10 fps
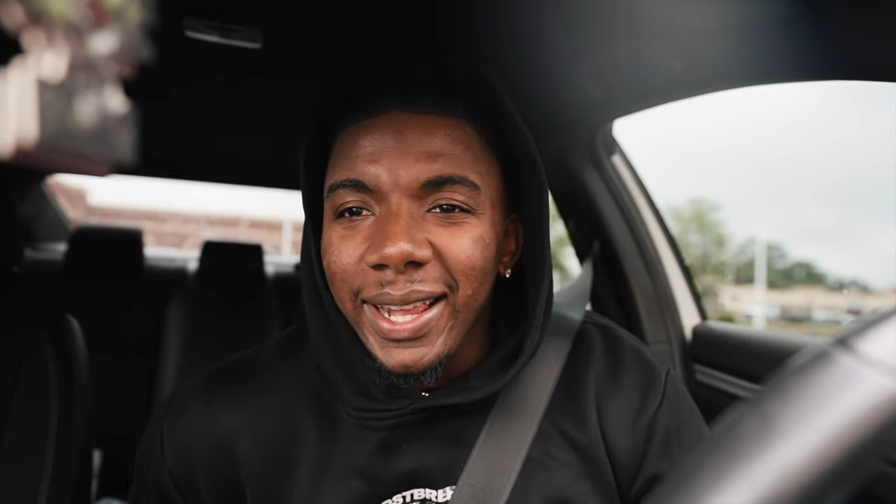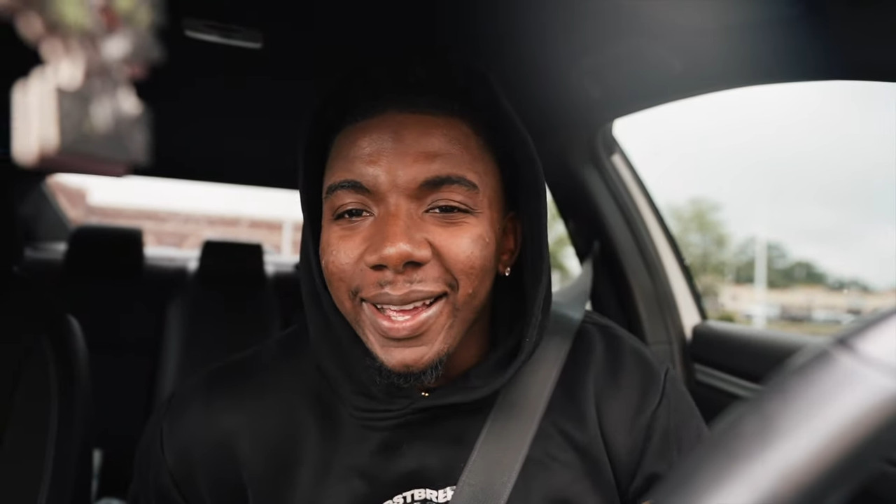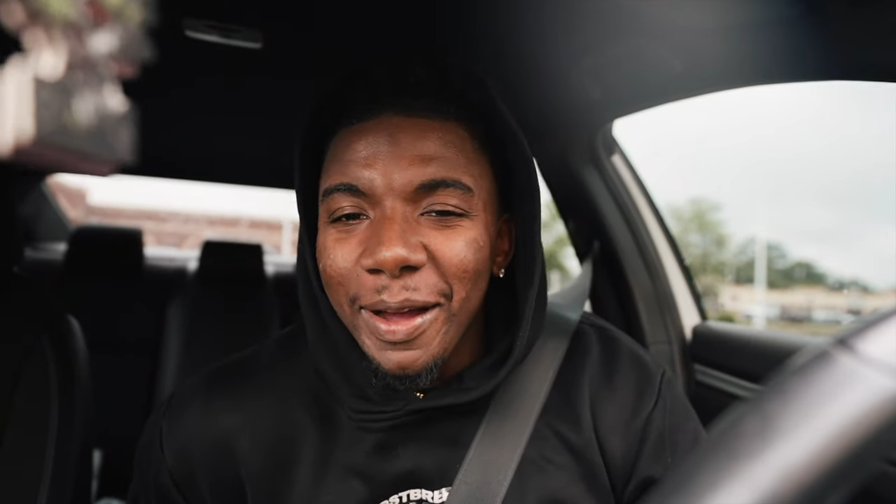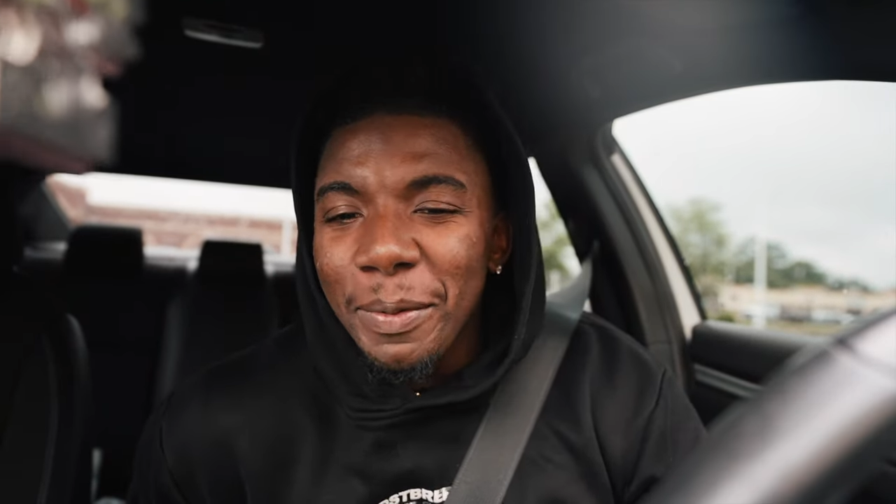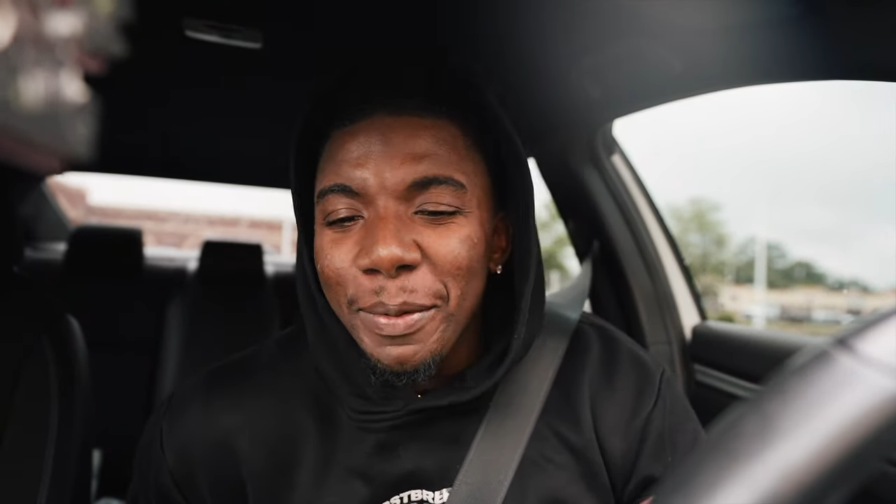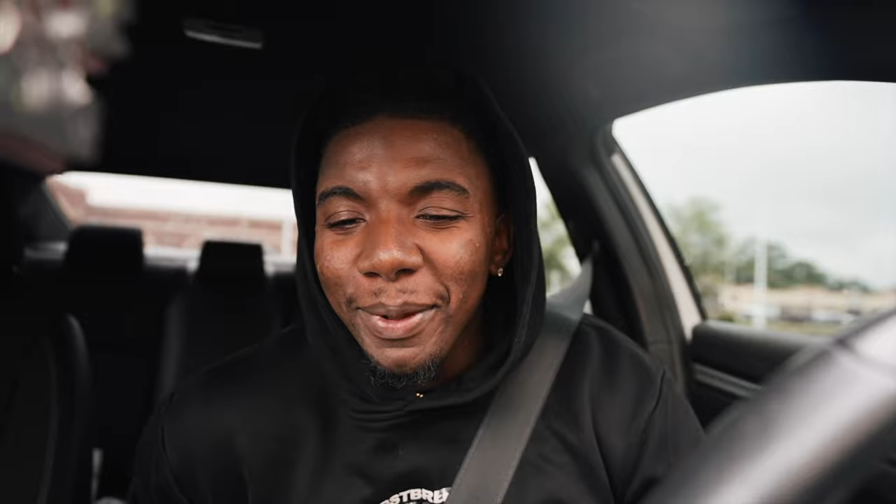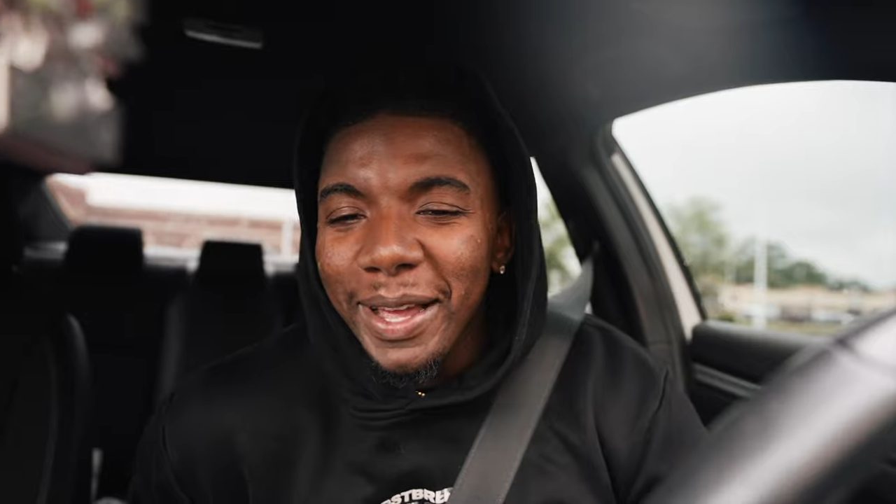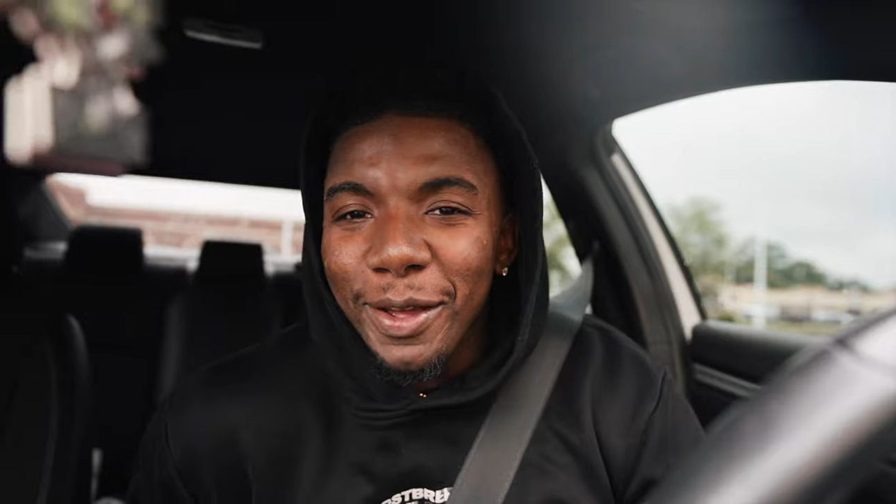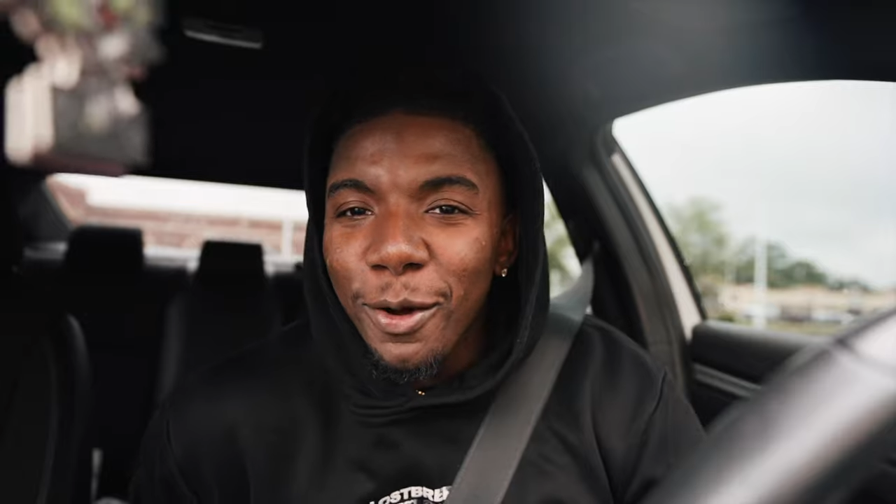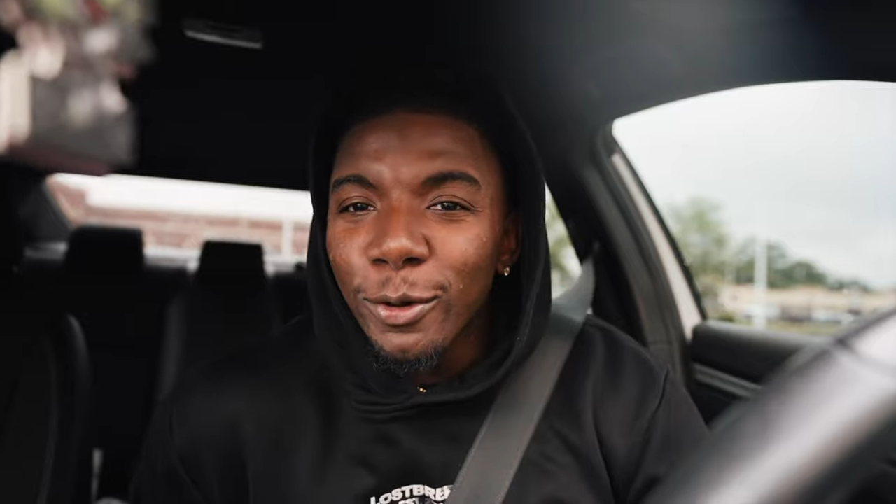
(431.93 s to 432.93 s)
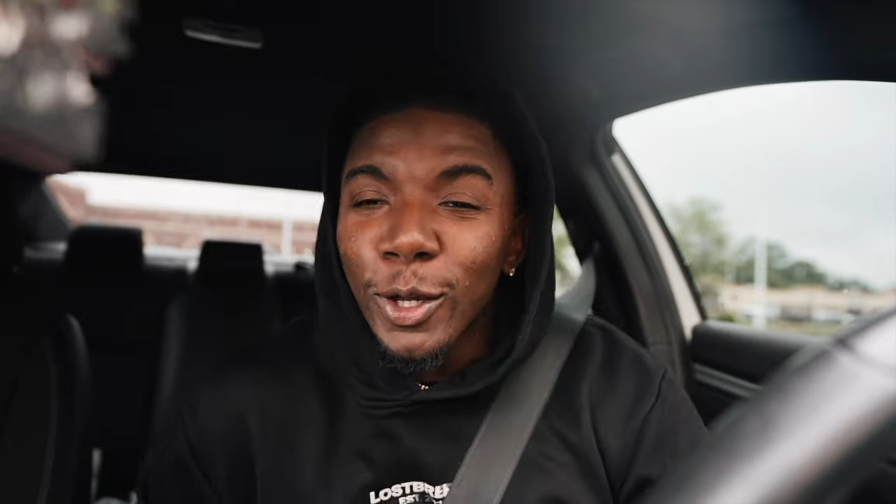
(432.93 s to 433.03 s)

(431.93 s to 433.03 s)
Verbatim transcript: Like how people be like, "Yo,